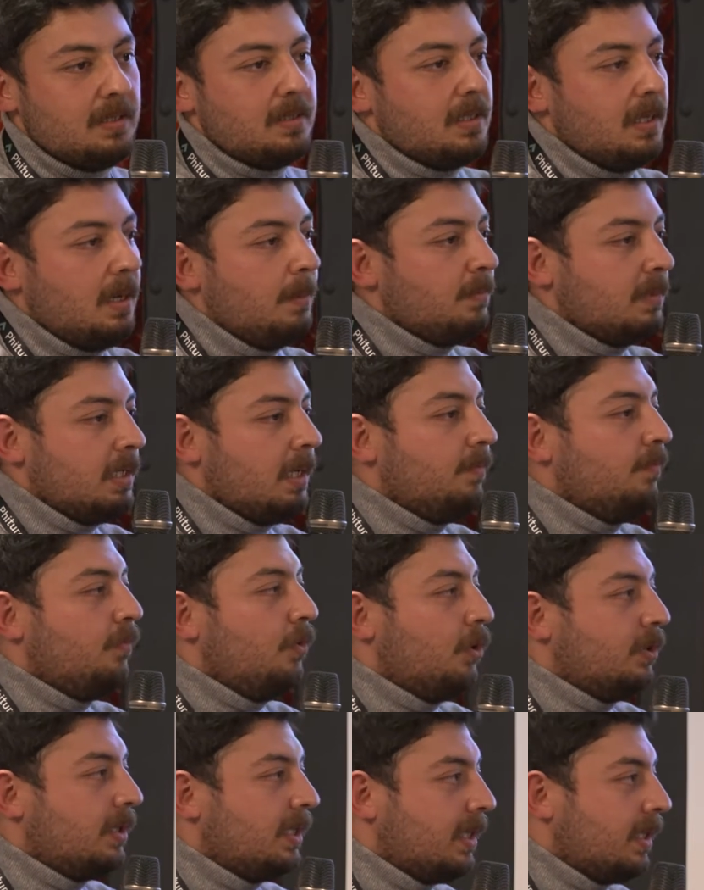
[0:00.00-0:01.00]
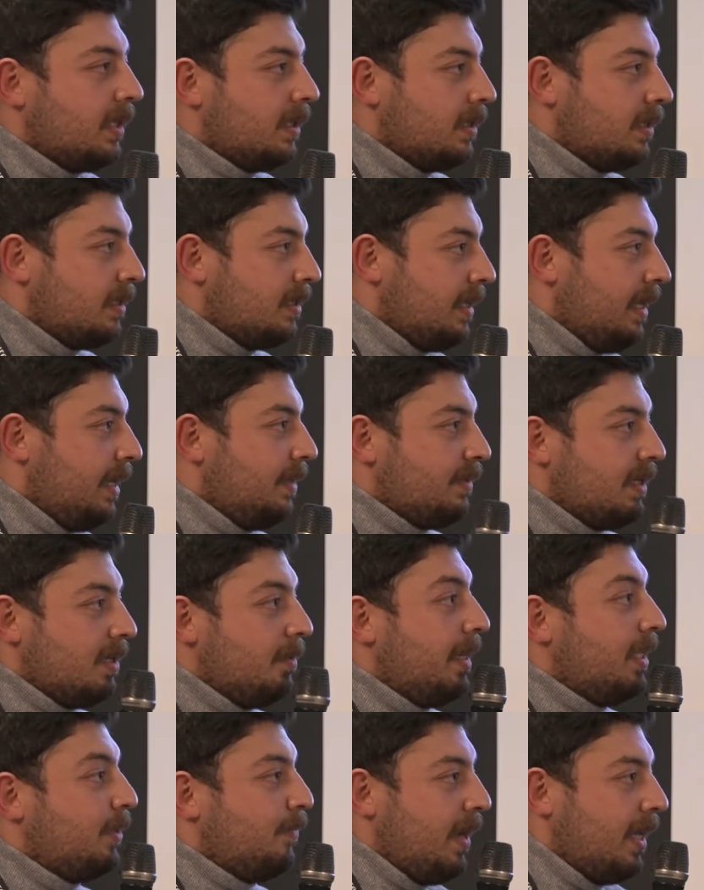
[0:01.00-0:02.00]
some verticals have some
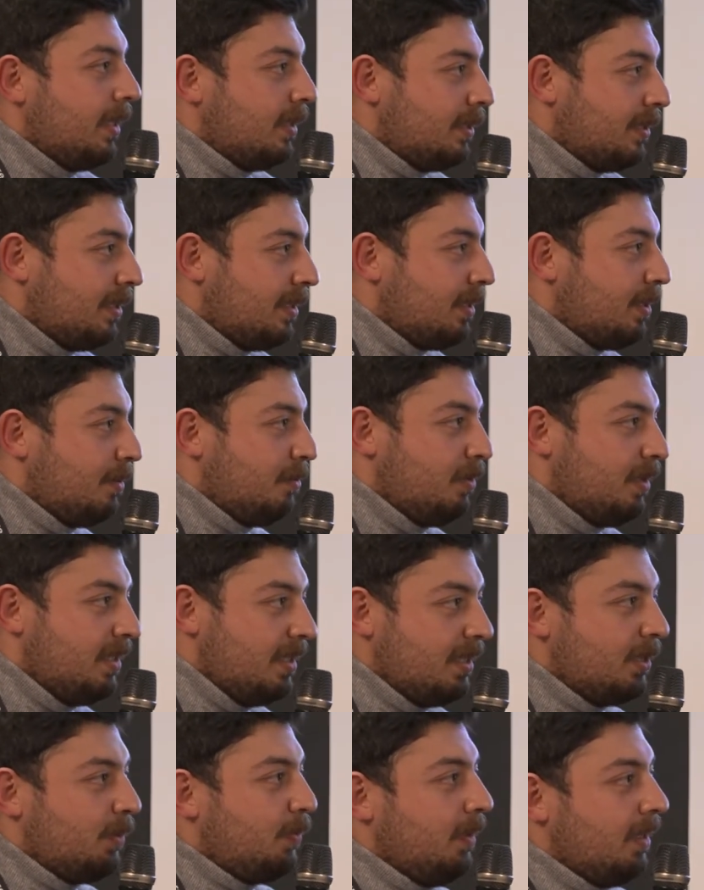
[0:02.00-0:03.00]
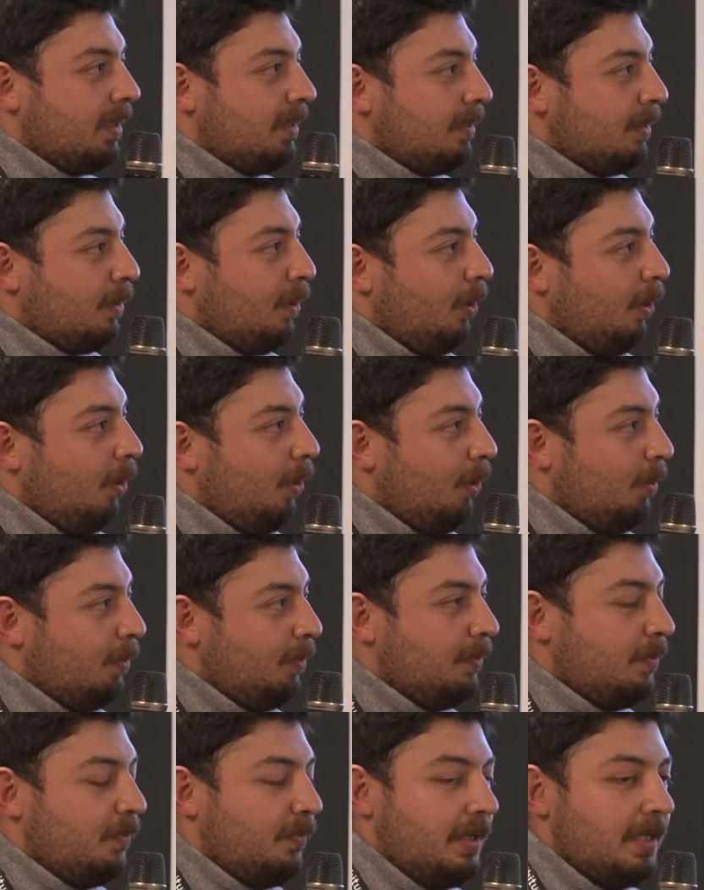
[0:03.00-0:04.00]
advantages. Since we are in
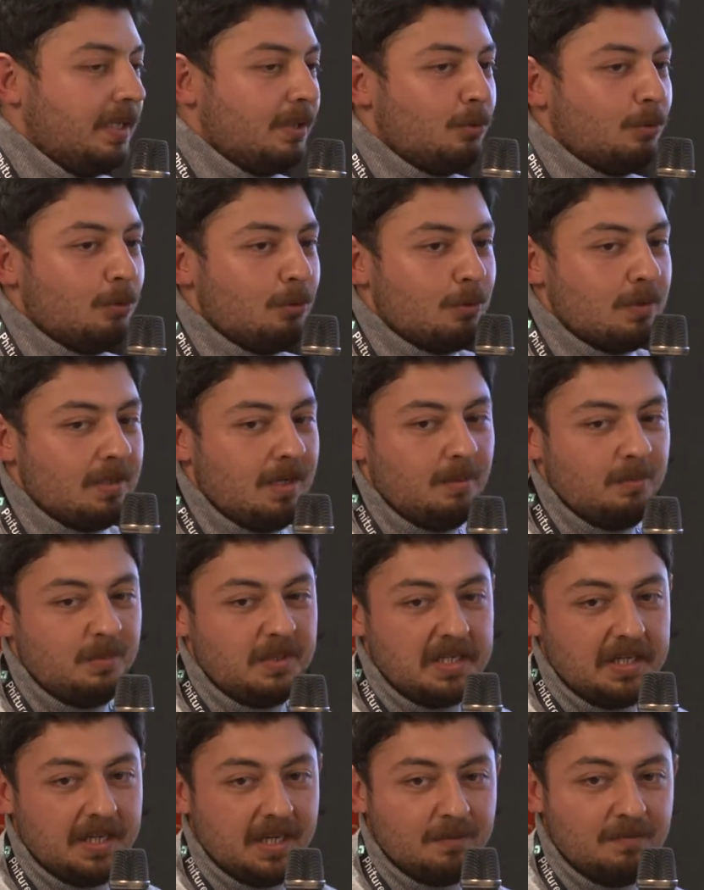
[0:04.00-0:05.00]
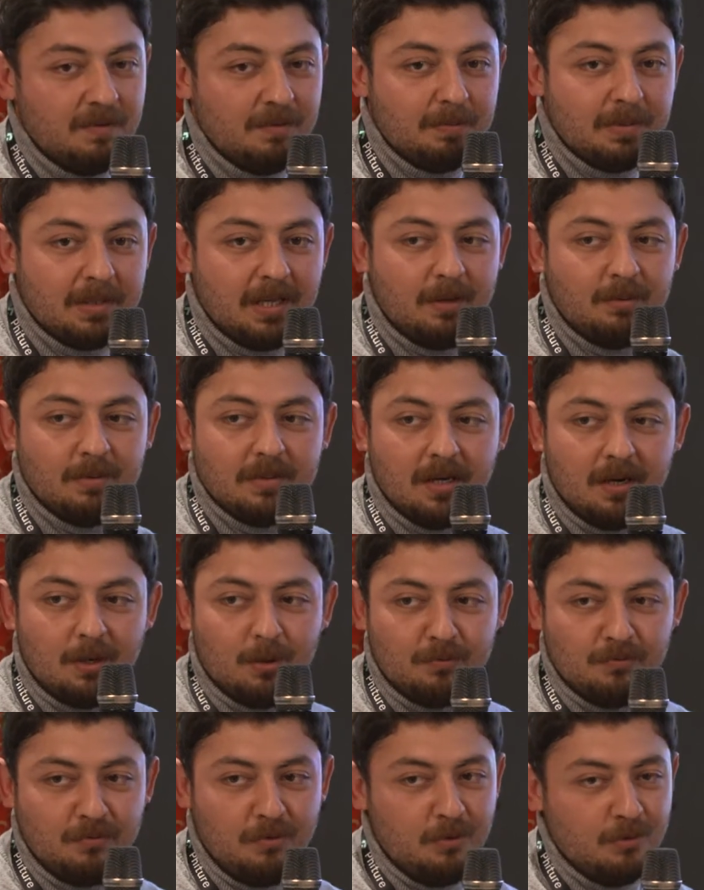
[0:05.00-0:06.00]
home, we need to do something, and we play with
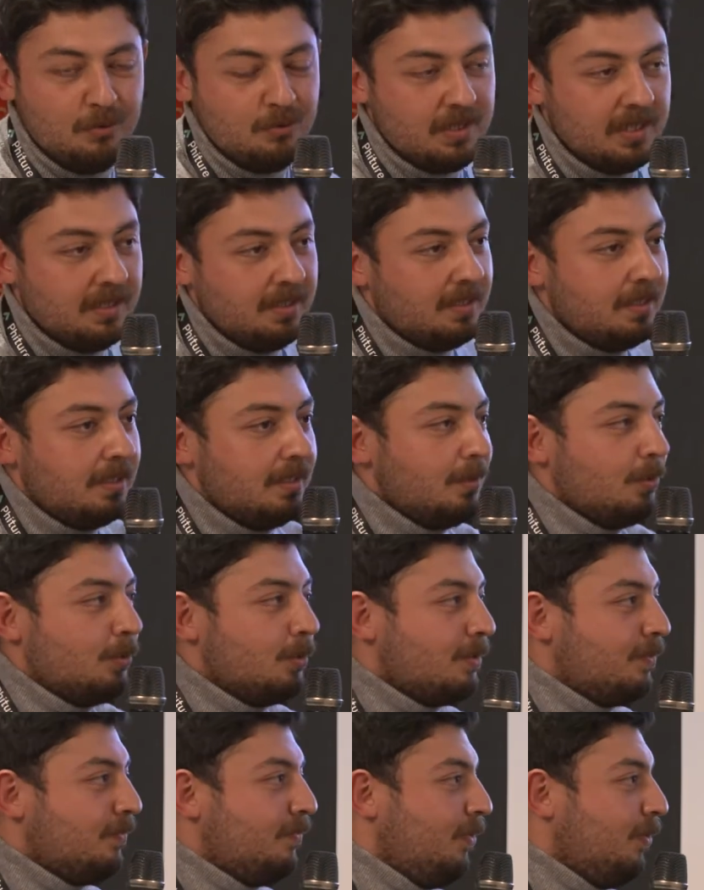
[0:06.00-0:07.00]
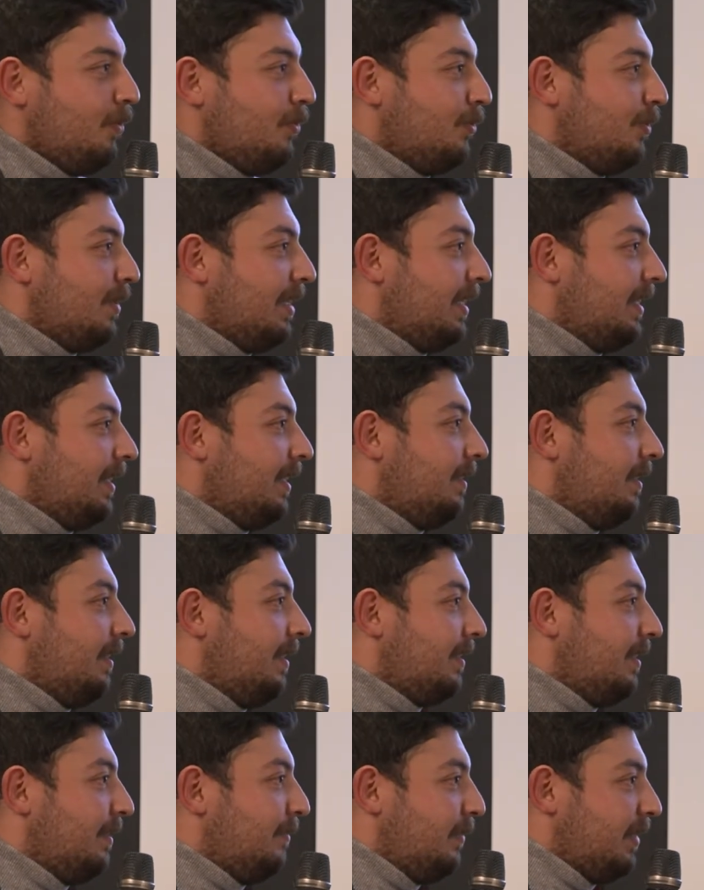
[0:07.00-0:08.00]
our phones, and in those phones, like, there are
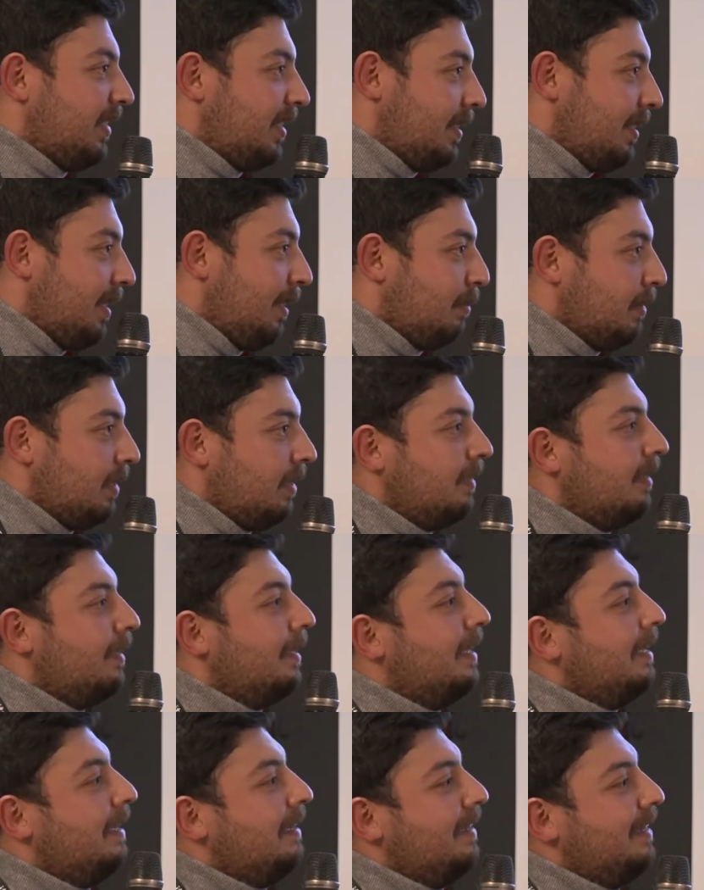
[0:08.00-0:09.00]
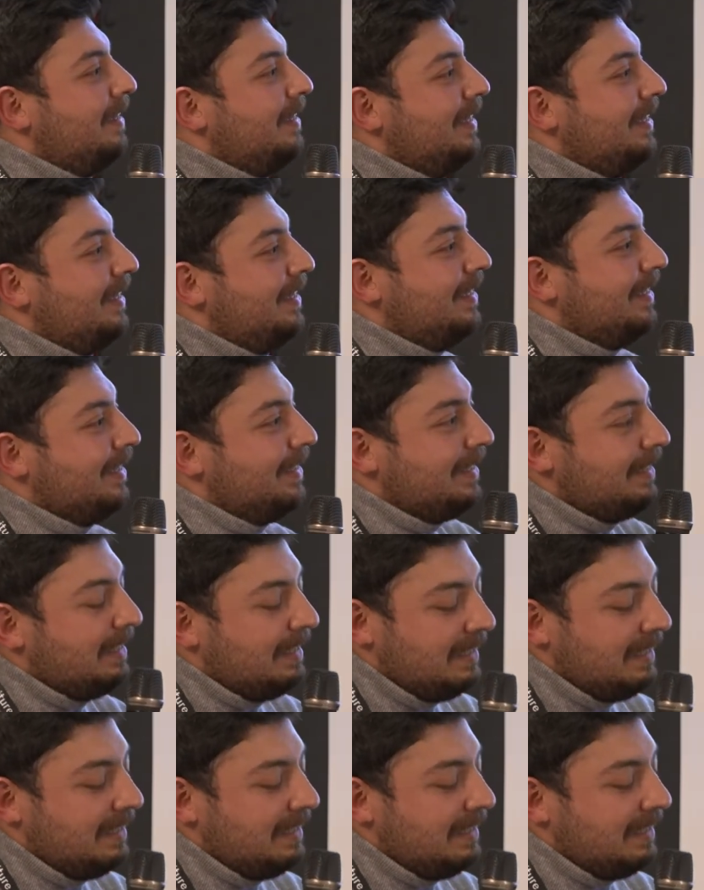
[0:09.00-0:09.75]
health and fitness apps. And